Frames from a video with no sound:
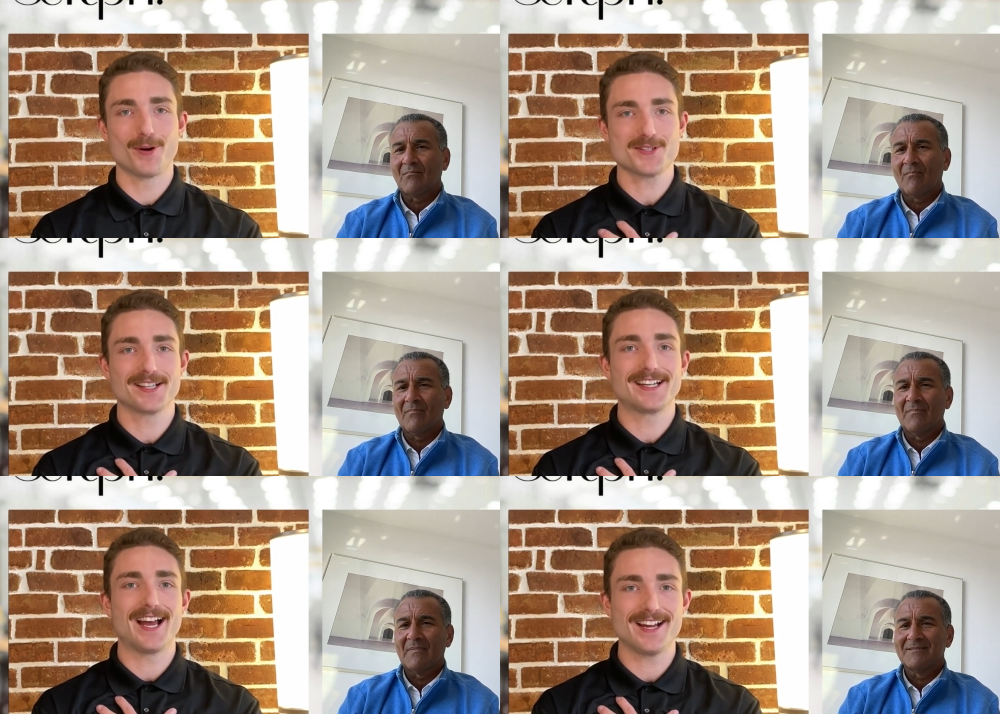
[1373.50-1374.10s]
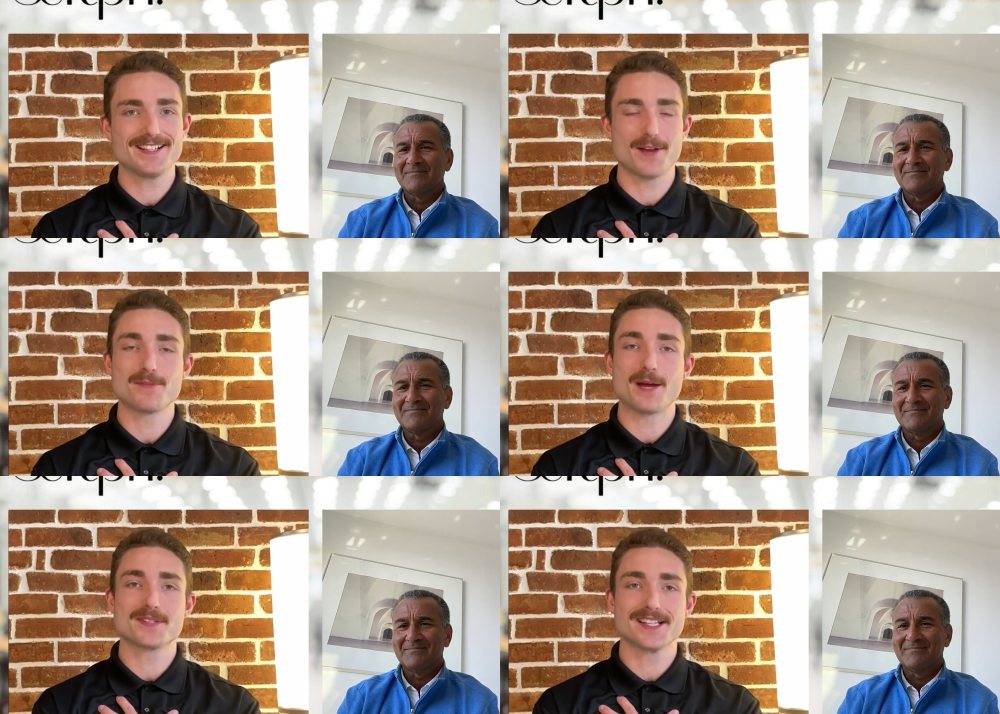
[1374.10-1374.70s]
Speaker 1: personally, I
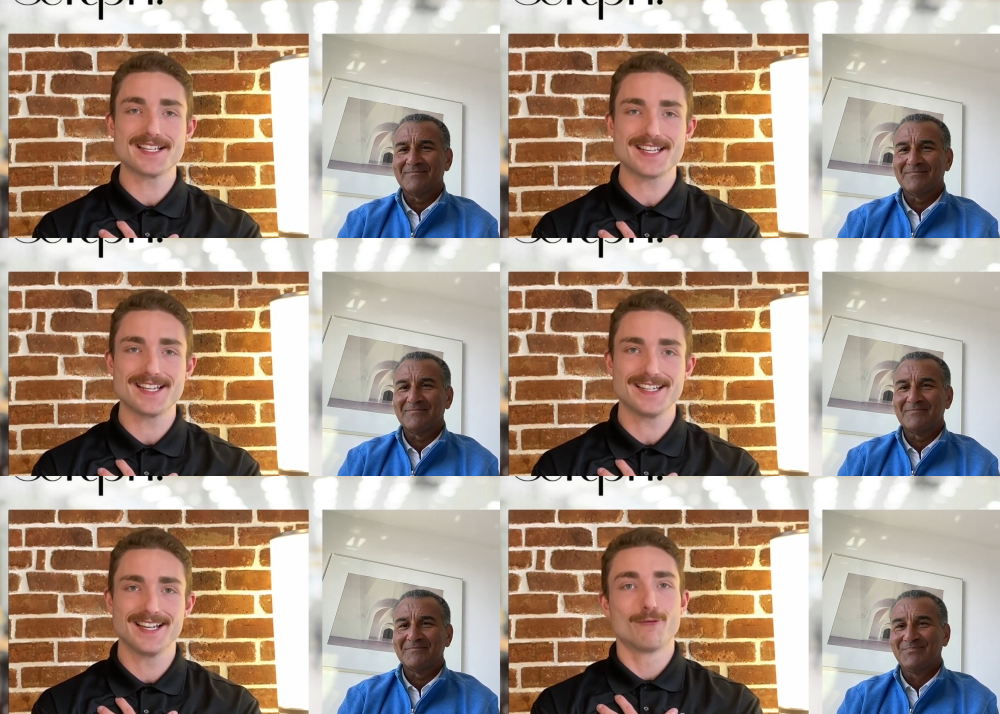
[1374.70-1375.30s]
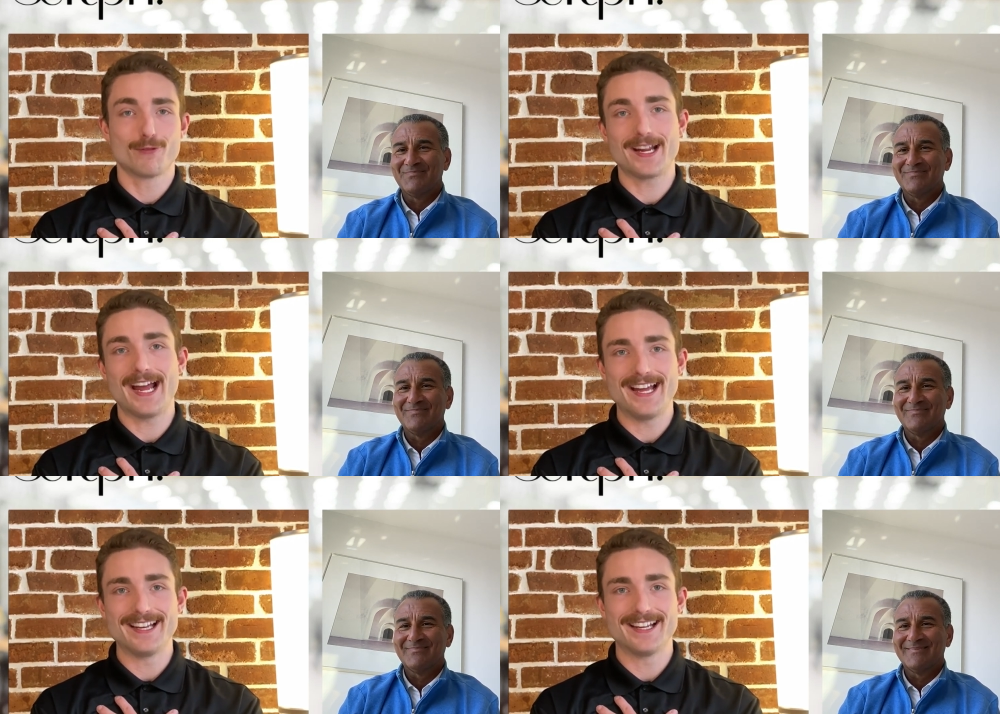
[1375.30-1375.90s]
sometimes listen,
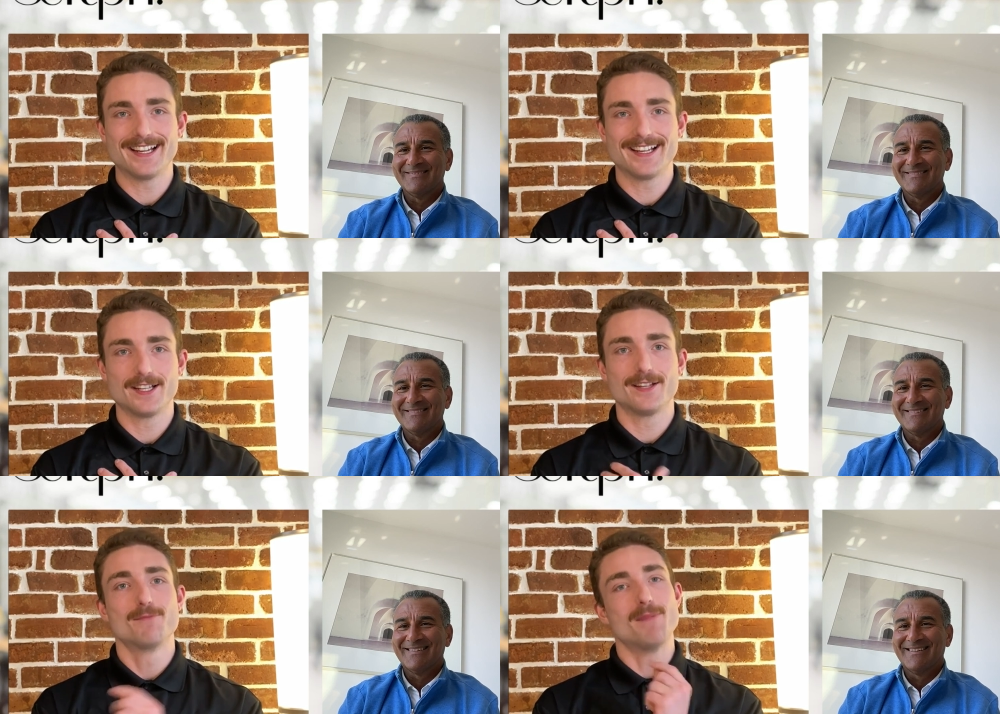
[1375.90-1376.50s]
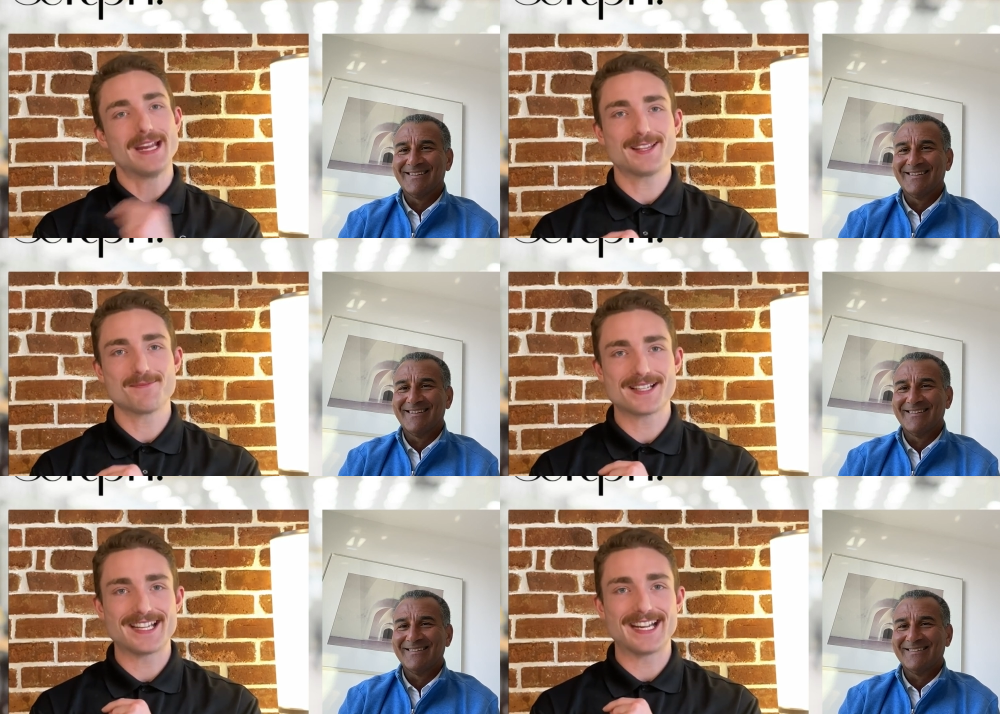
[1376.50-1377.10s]
forget, make the
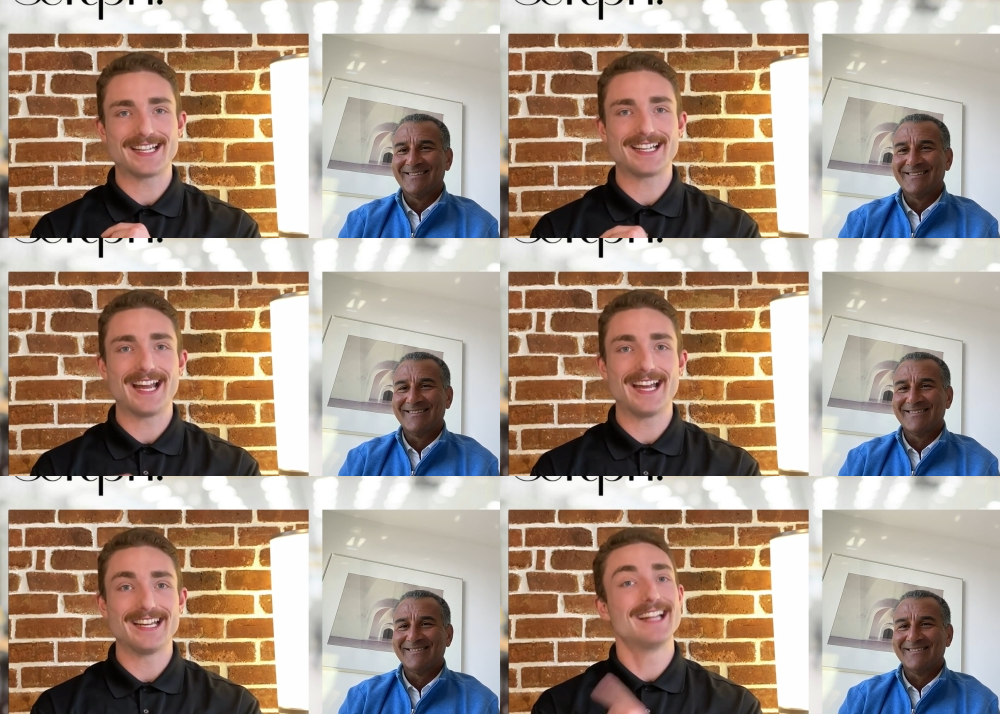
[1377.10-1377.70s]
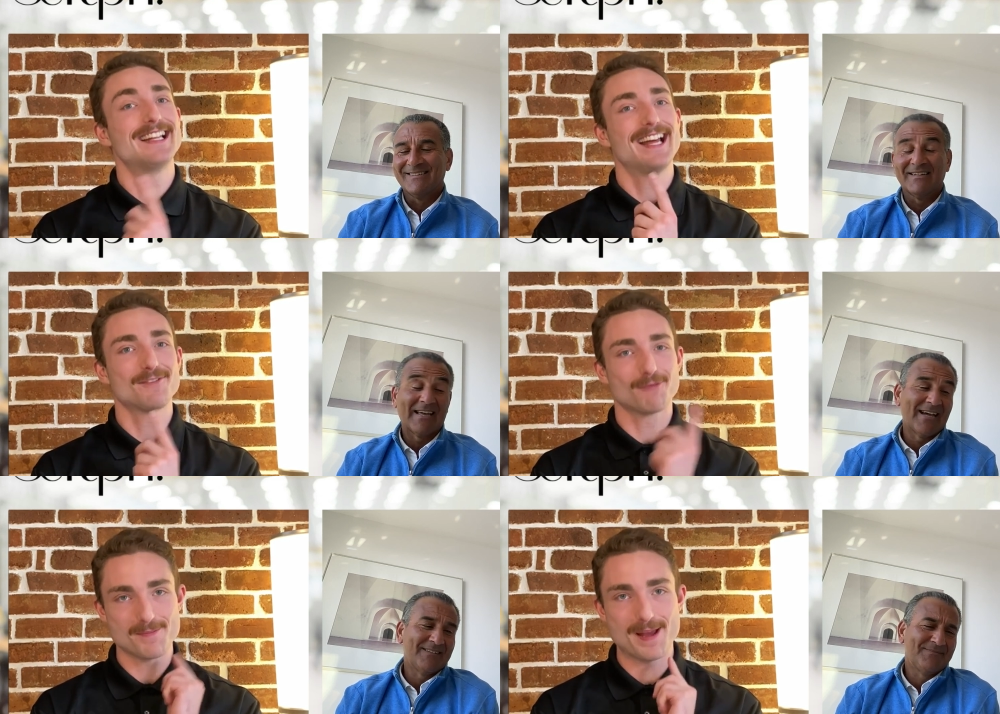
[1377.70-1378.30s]
mistake again, and then
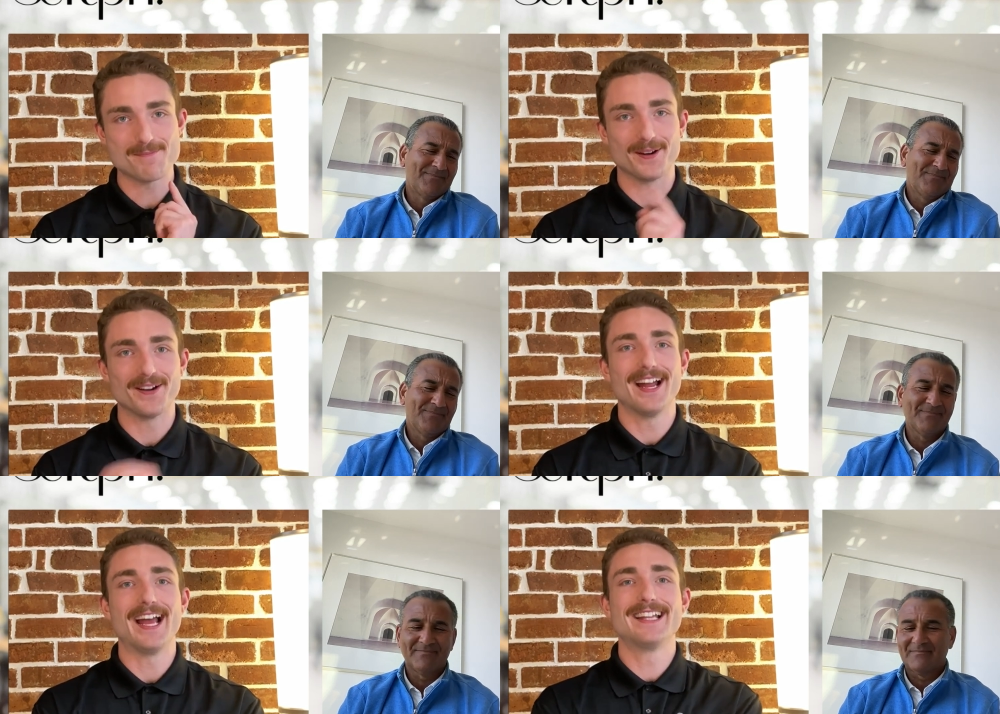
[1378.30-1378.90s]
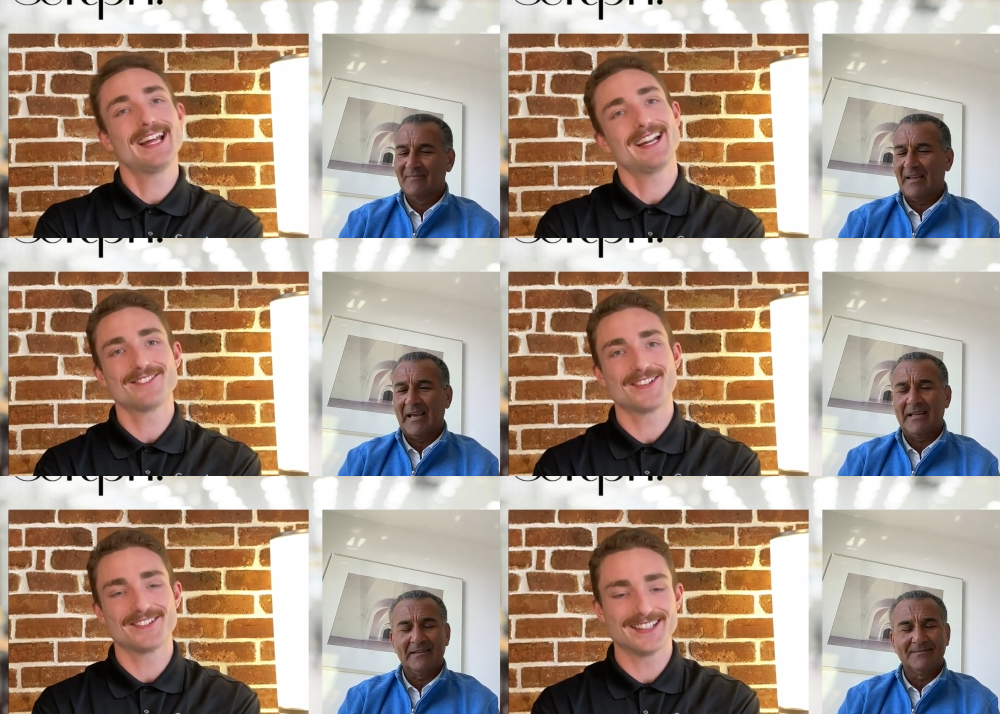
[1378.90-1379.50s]
remember. And then I've
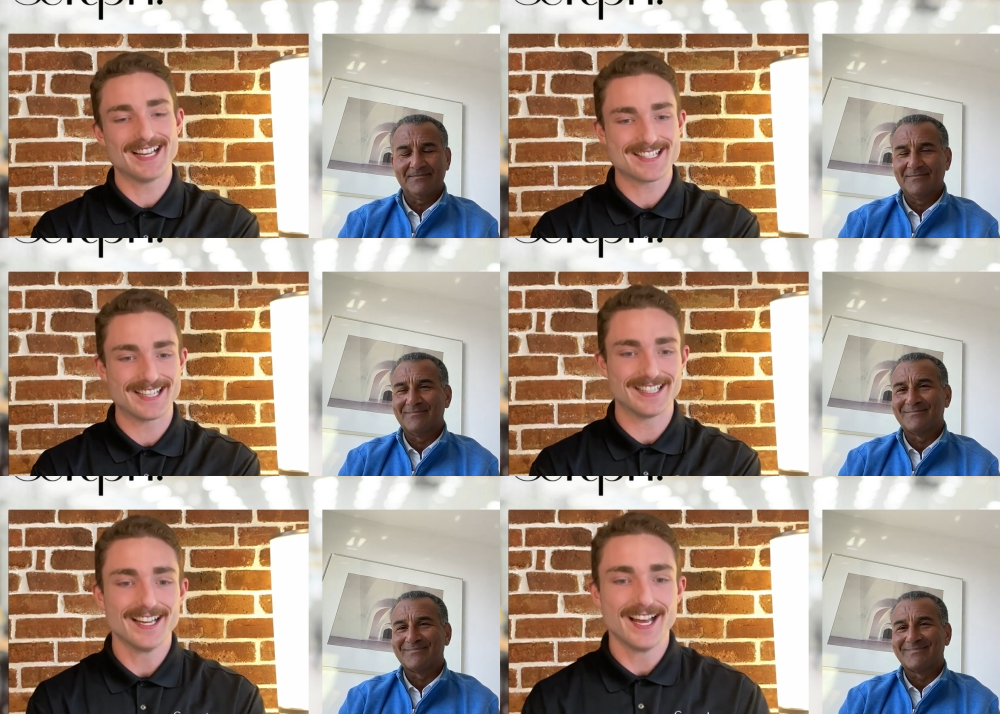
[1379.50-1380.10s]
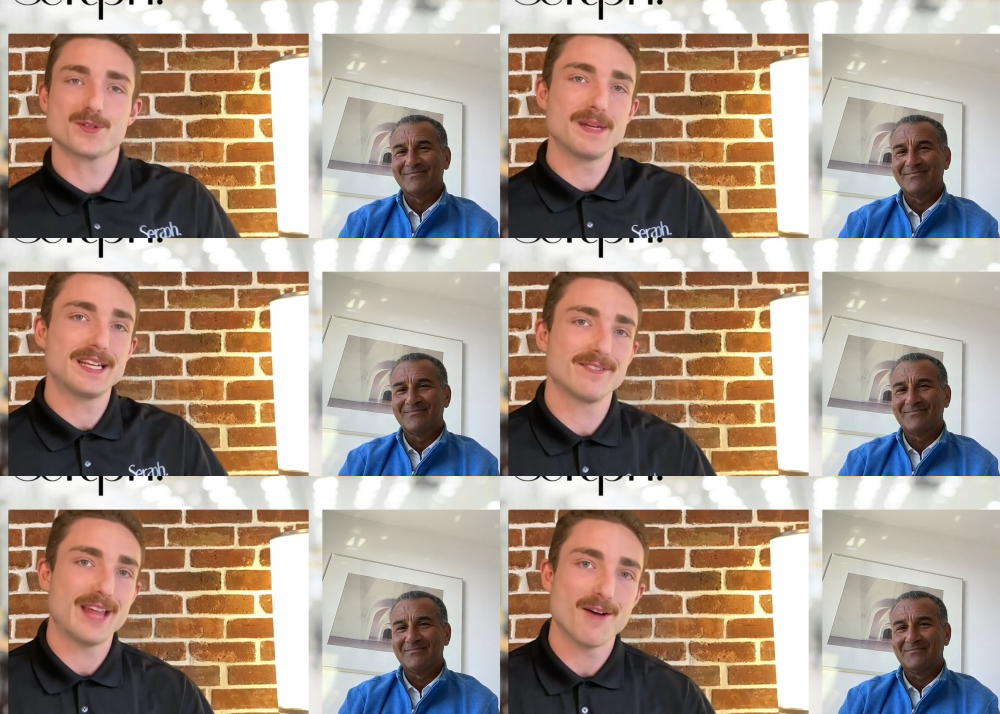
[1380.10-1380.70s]
learned the lesson. Speaking
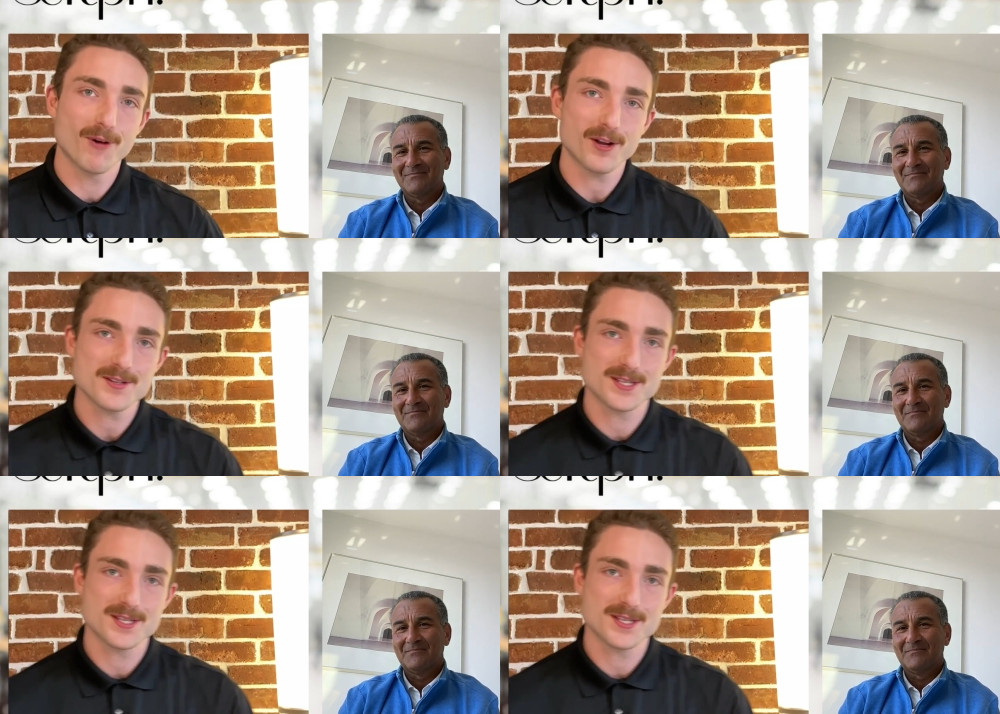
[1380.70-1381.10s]
of that, what are